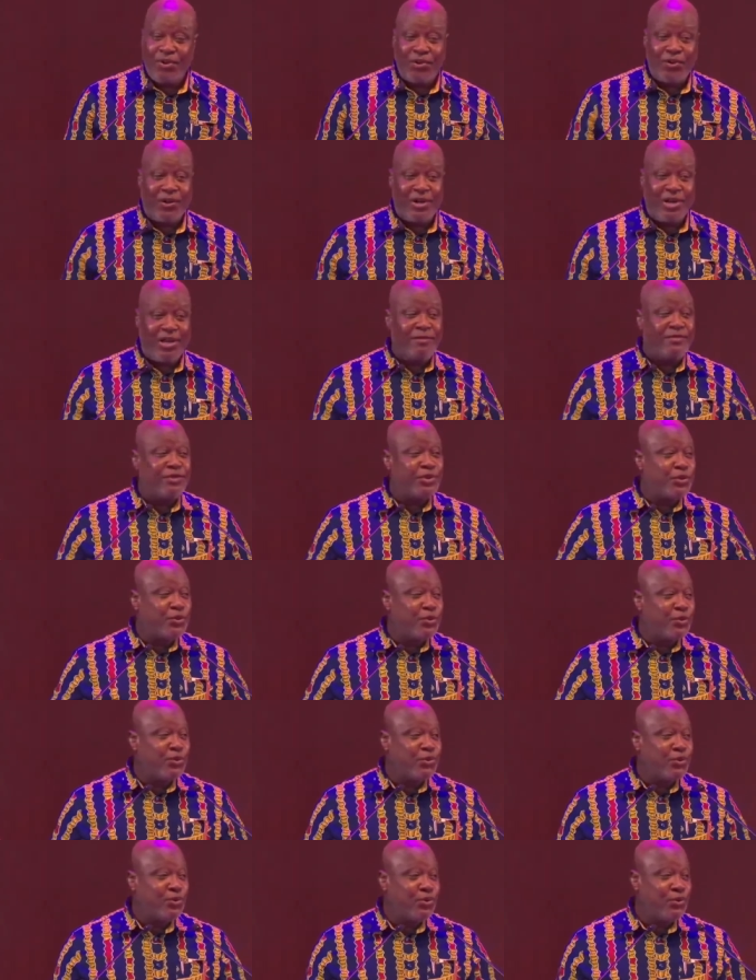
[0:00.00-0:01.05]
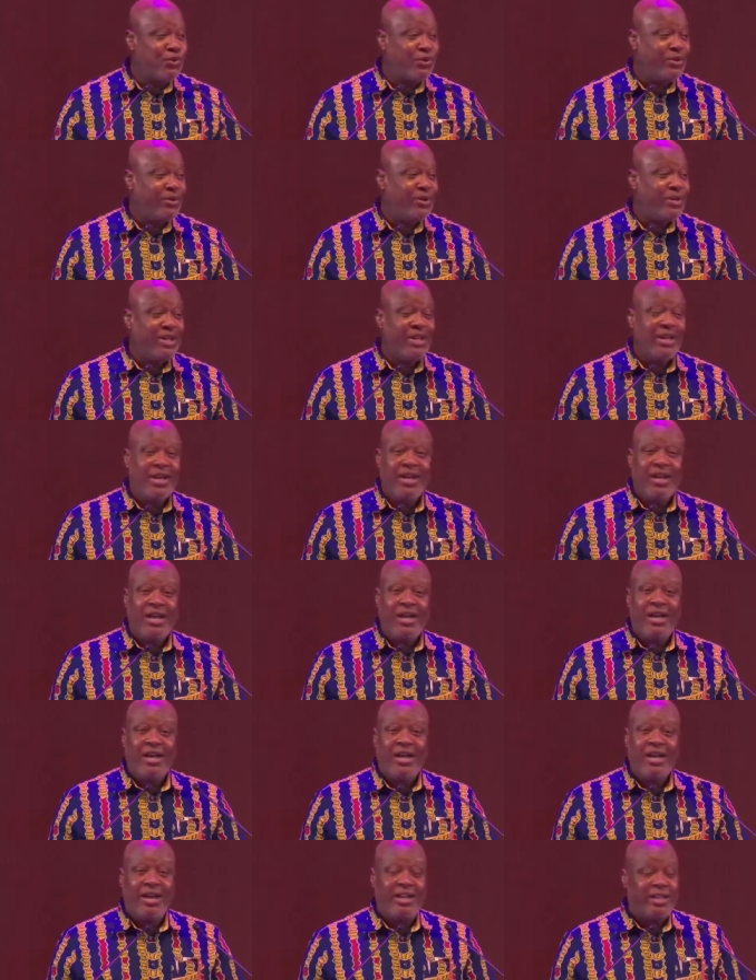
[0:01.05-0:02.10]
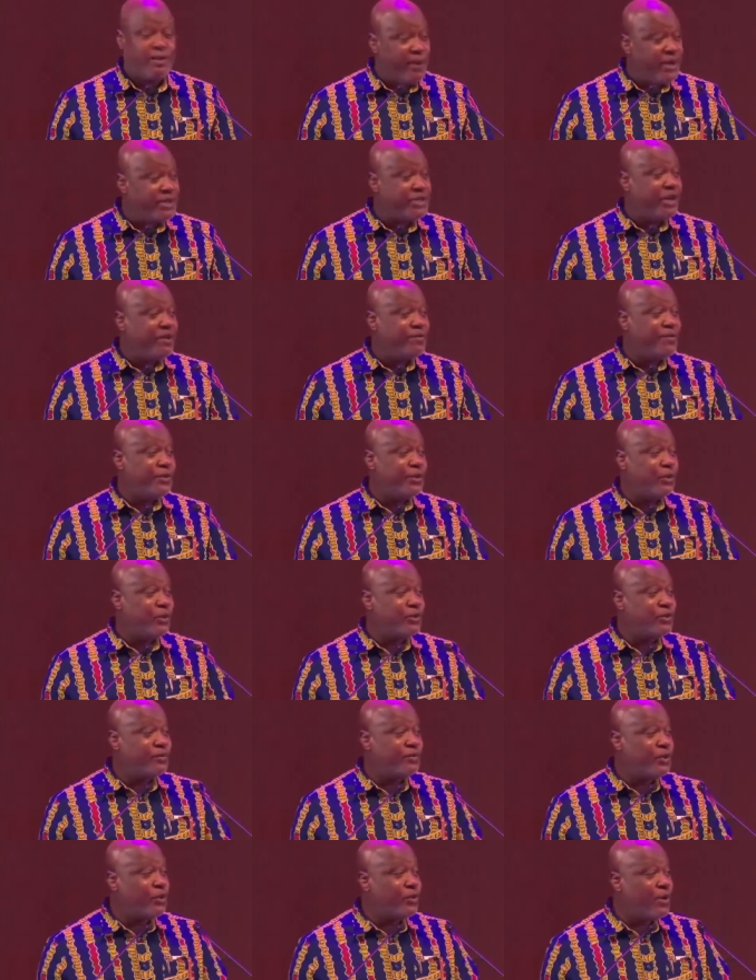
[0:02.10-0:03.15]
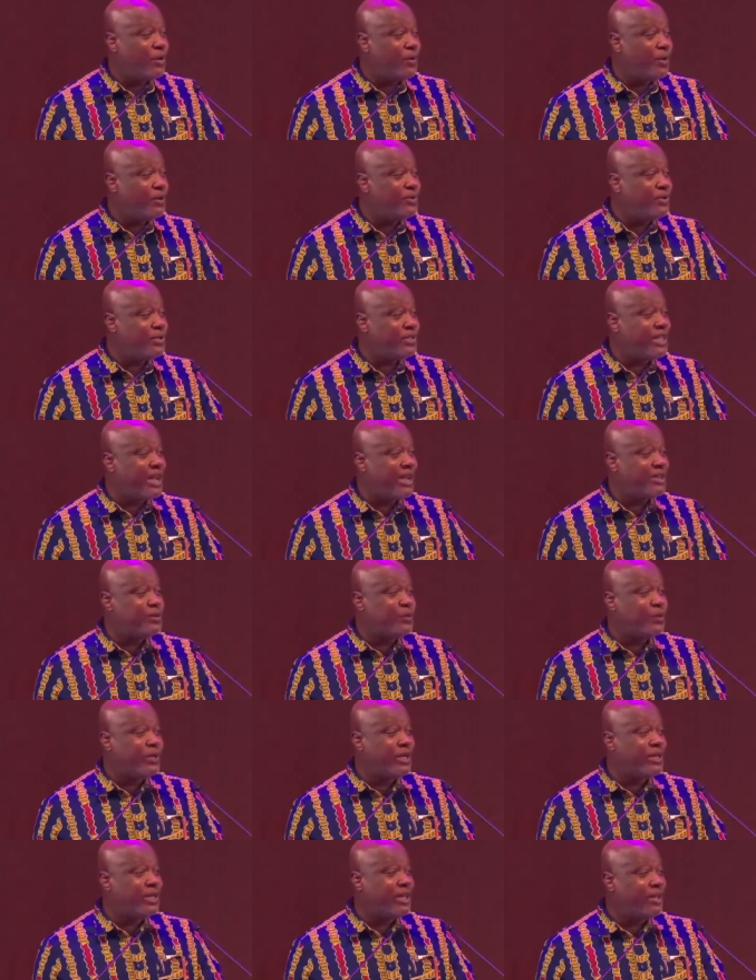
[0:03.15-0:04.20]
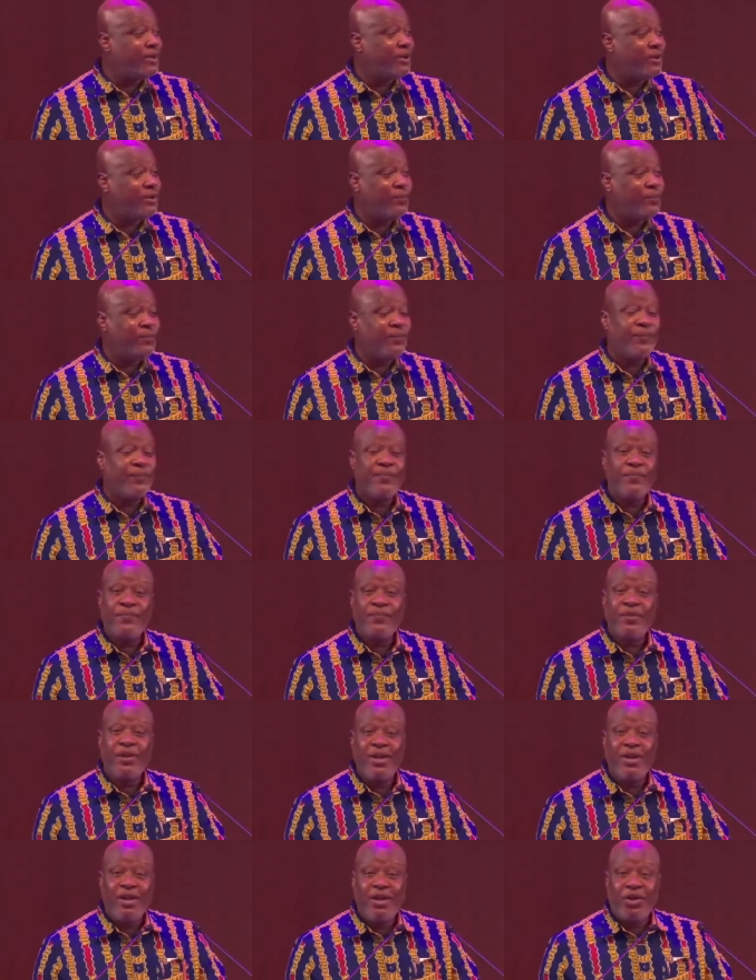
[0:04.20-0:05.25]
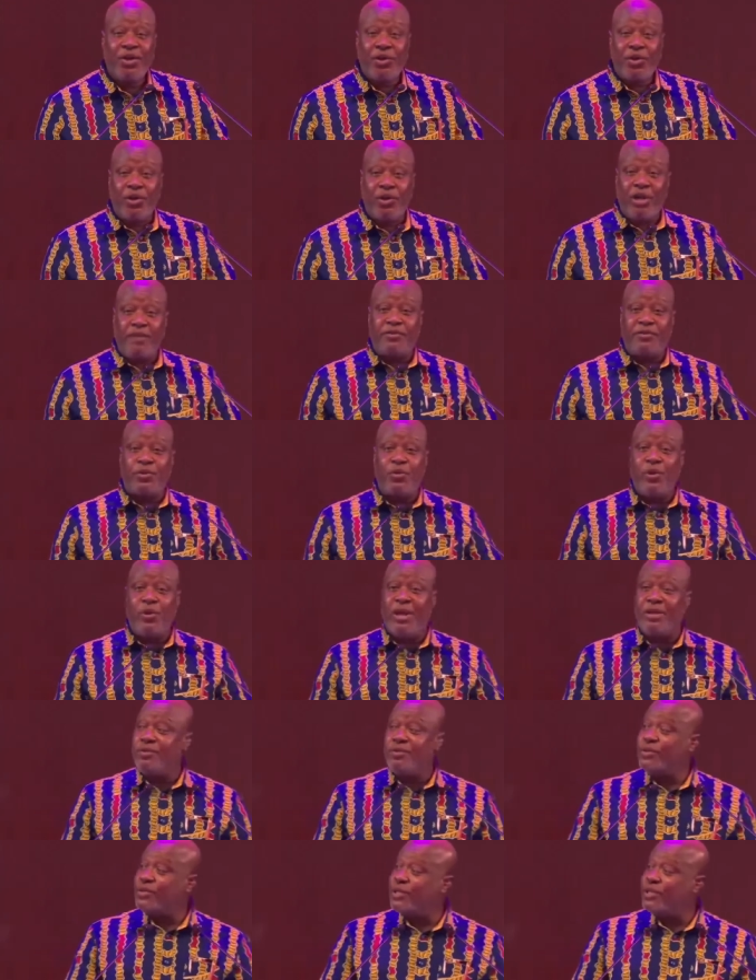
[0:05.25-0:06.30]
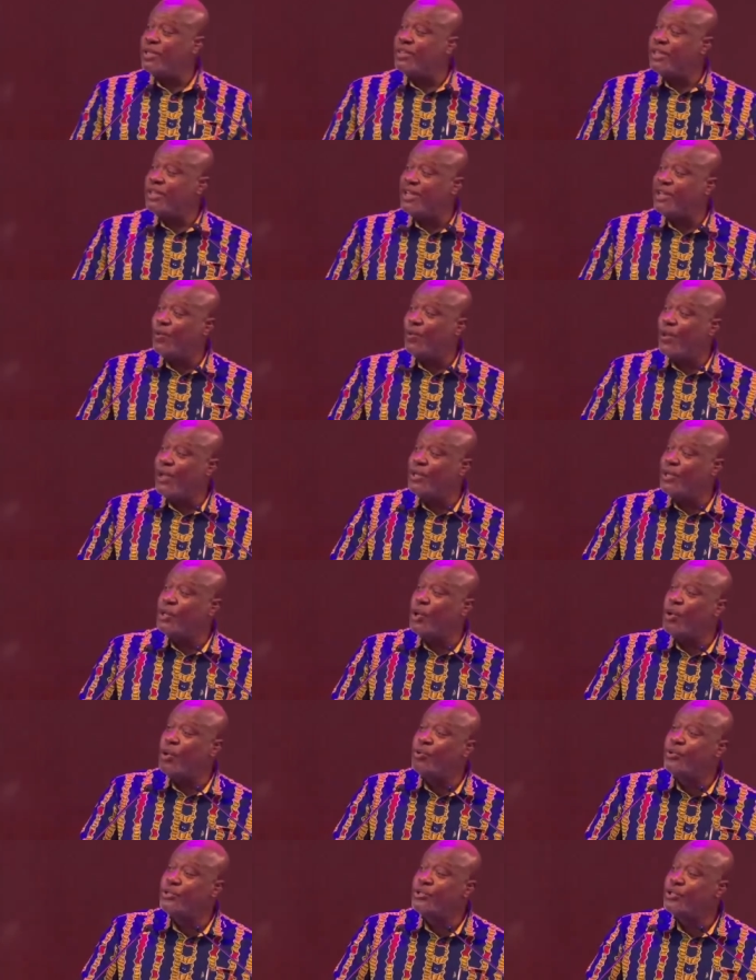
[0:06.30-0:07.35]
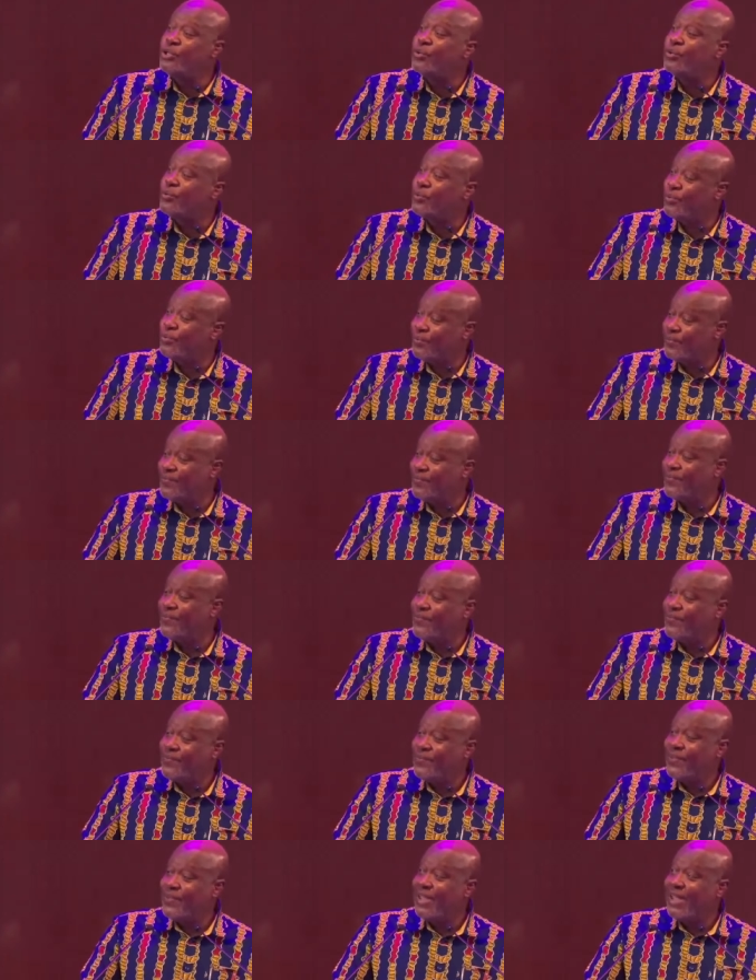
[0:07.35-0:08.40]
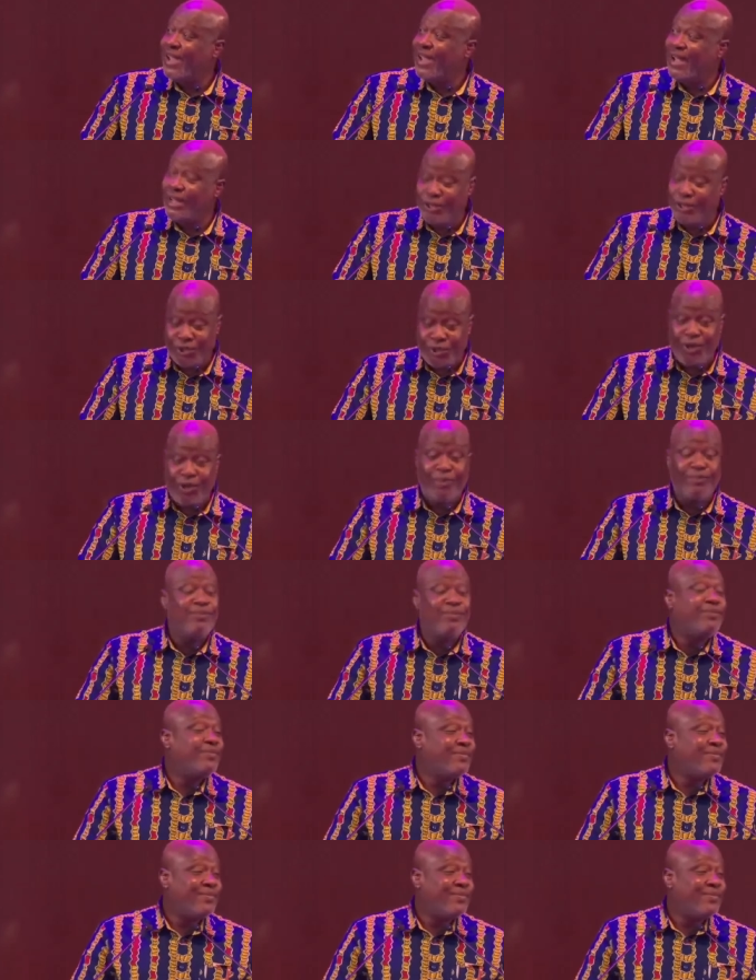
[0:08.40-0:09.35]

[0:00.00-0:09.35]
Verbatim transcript: You leave school, especially for those of you who are going to start working, you leave school and you think that the world owes you a job.